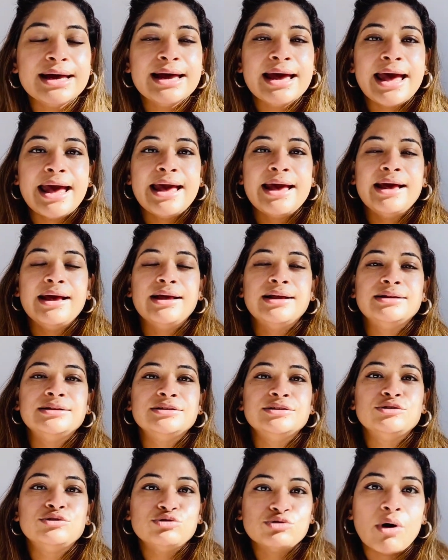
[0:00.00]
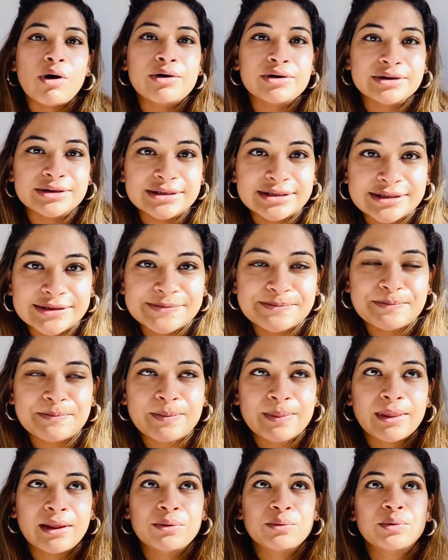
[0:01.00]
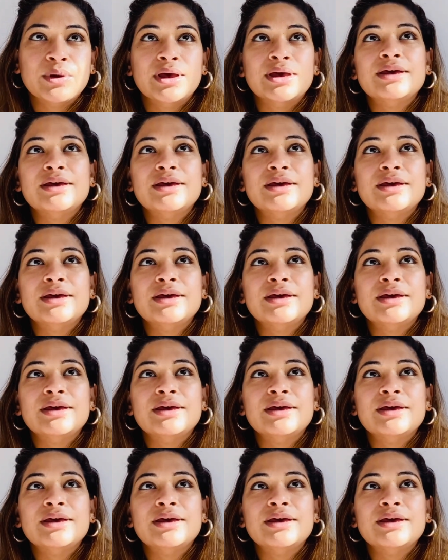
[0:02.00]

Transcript: and Taurus. Okay.